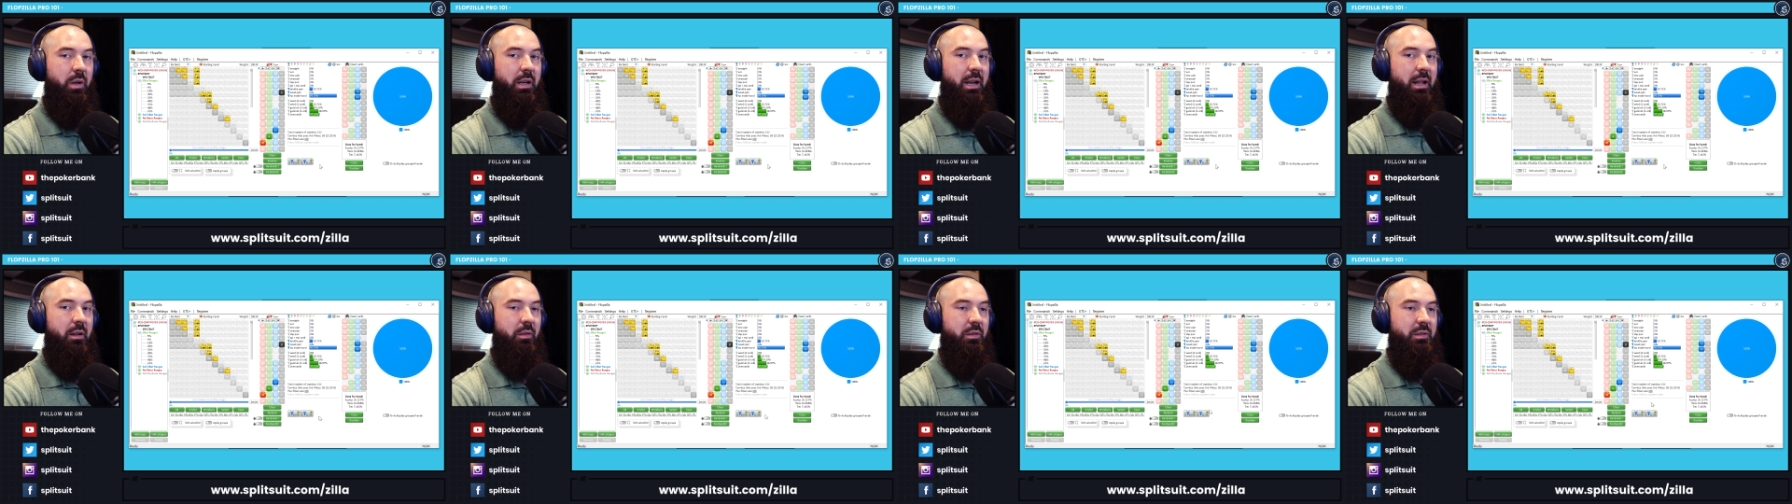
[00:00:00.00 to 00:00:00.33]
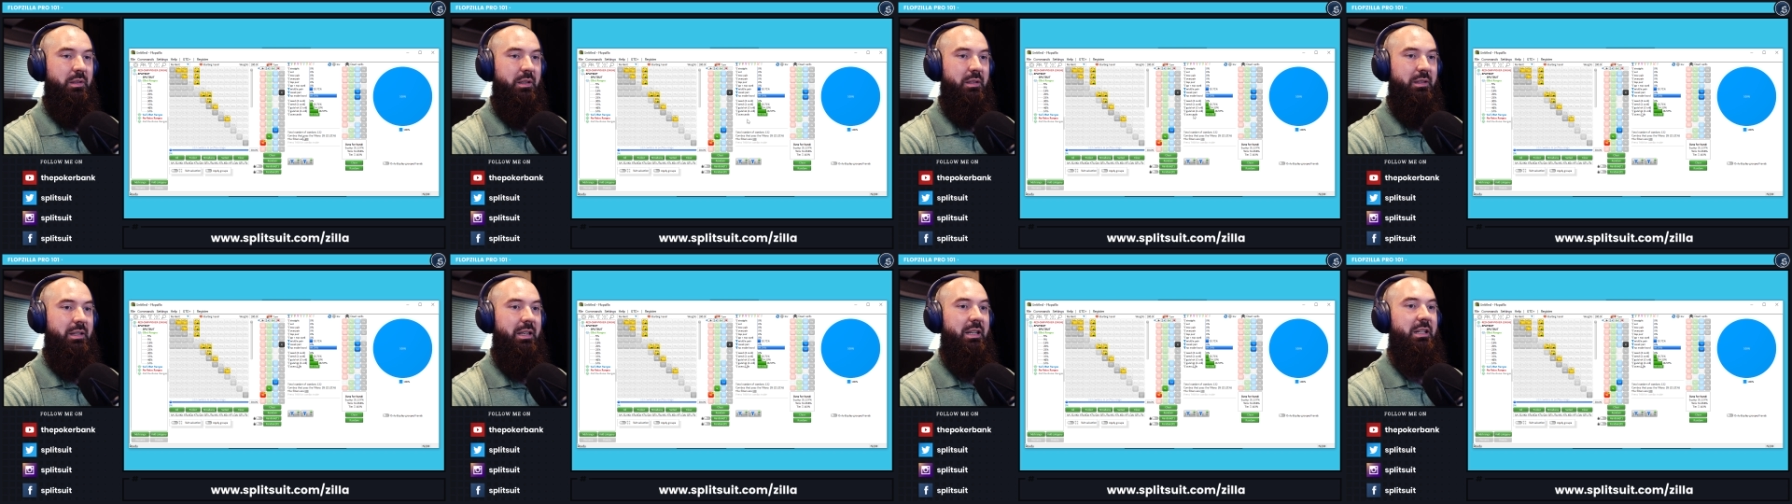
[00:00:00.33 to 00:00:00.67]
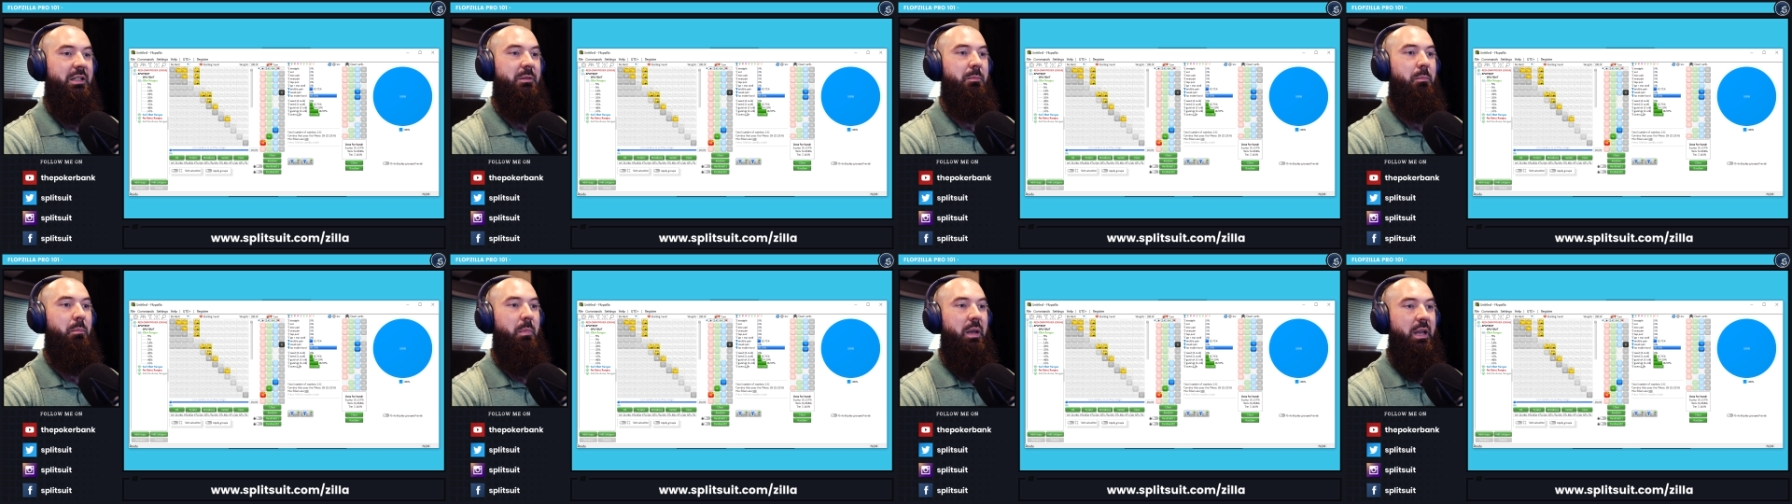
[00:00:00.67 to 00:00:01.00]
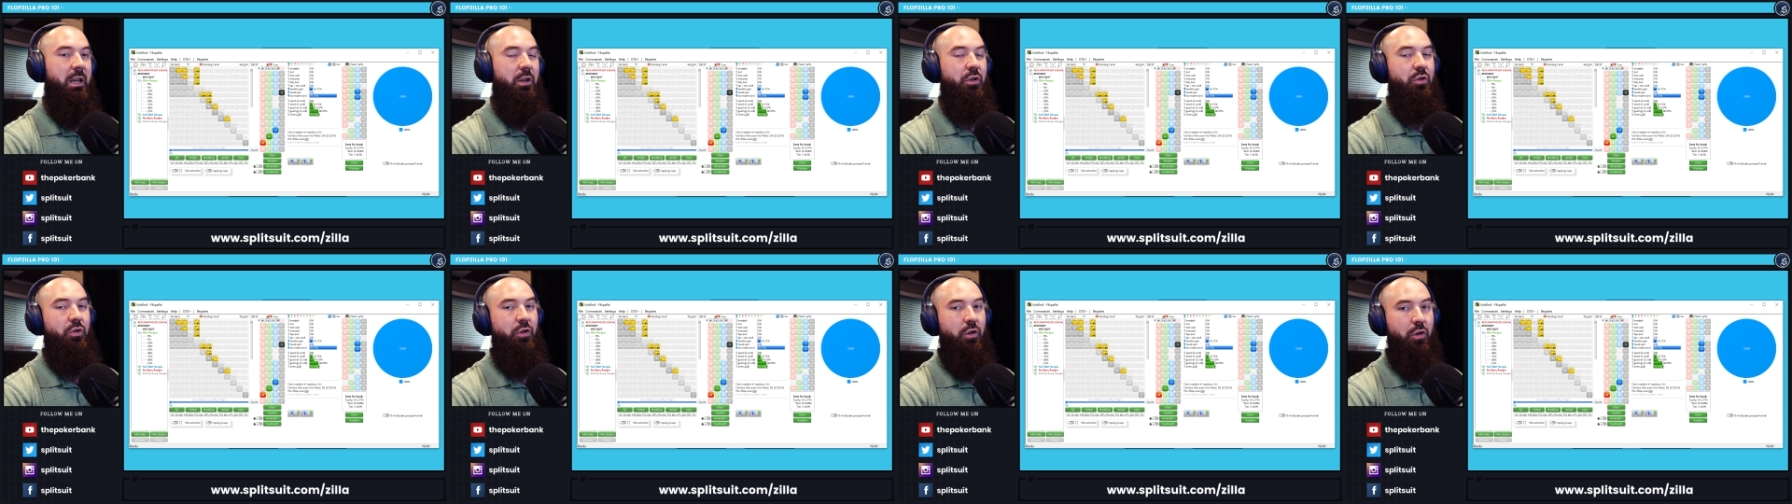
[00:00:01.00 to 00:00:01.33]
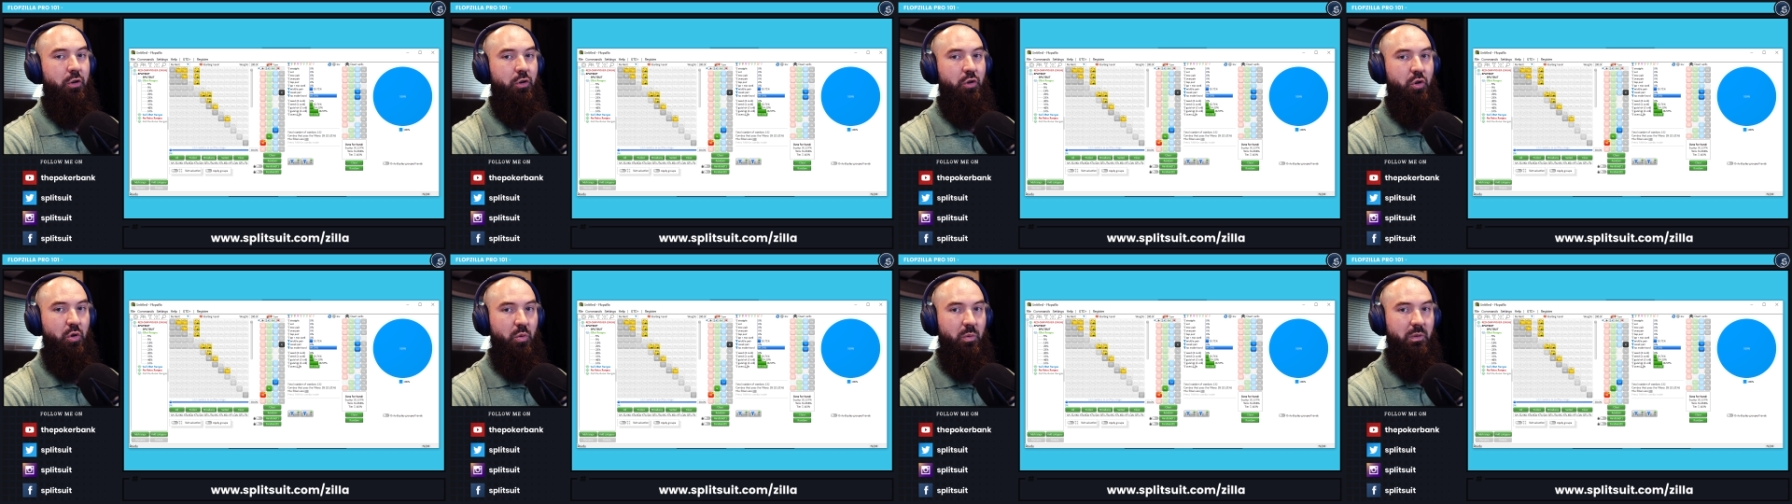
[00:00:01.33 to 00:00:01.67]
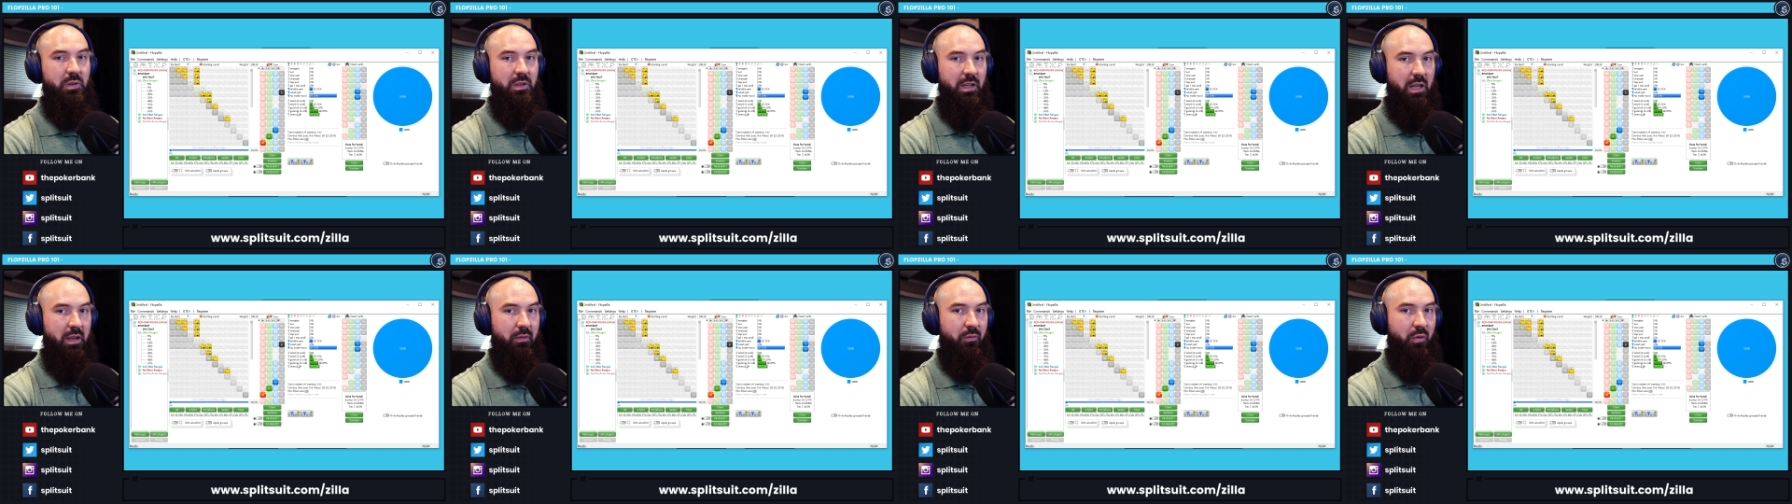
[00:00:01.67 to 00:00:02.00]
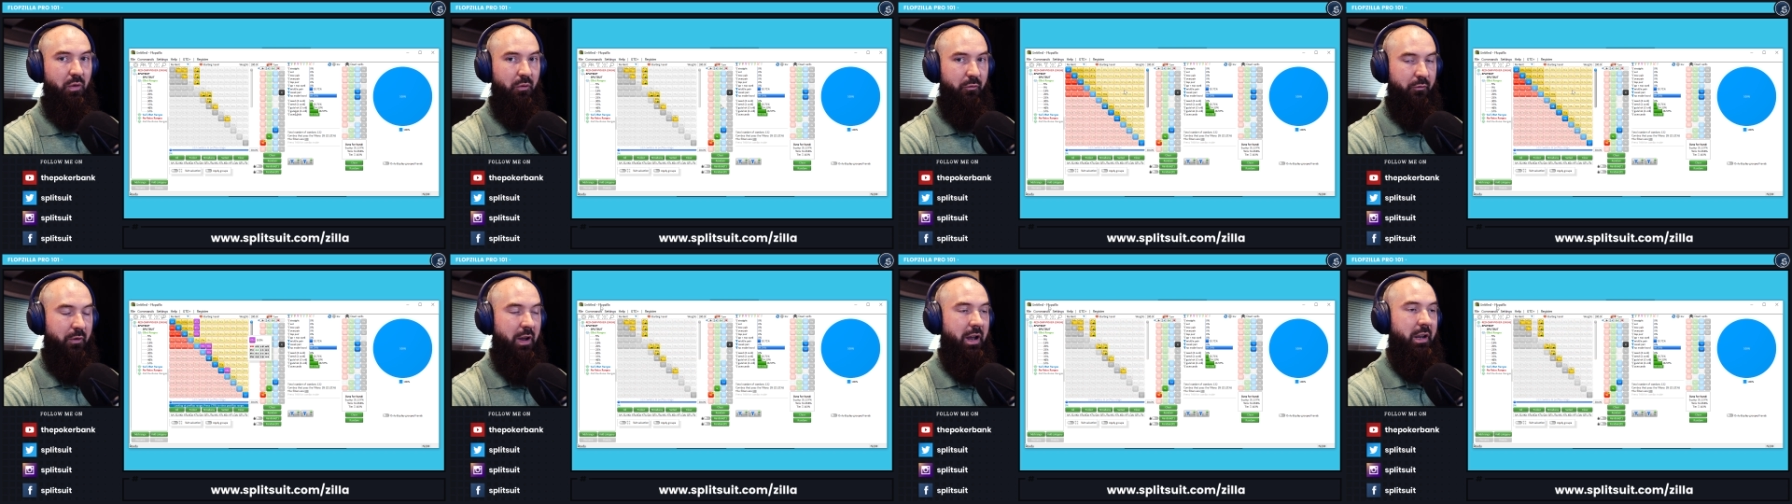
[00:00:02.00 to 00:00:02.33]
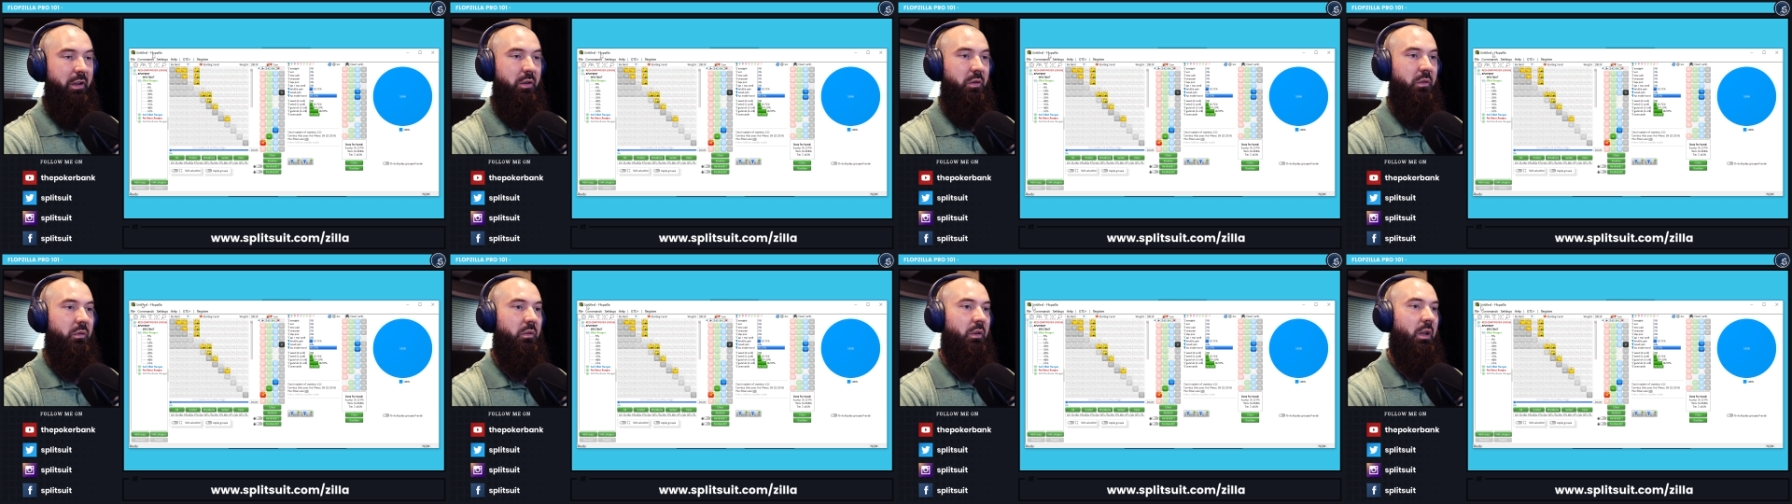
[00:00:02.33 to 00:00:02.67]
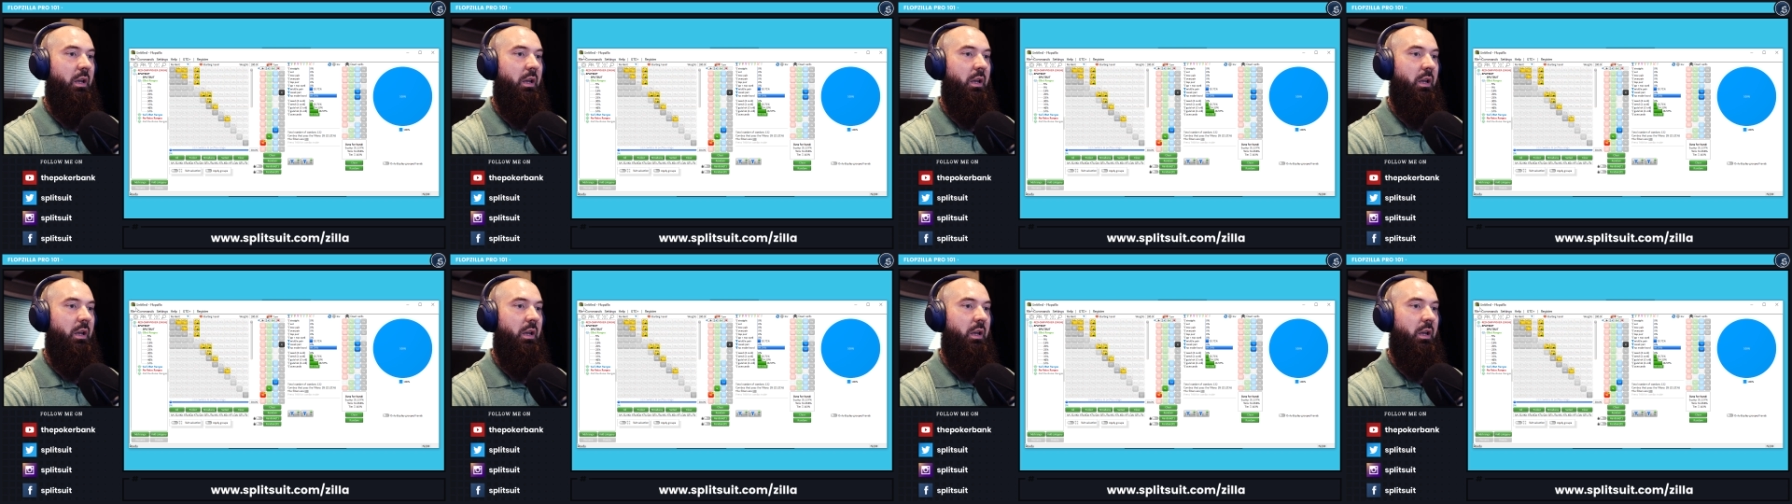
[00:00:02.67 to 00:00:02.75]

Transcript: analysis is make sure to save your files.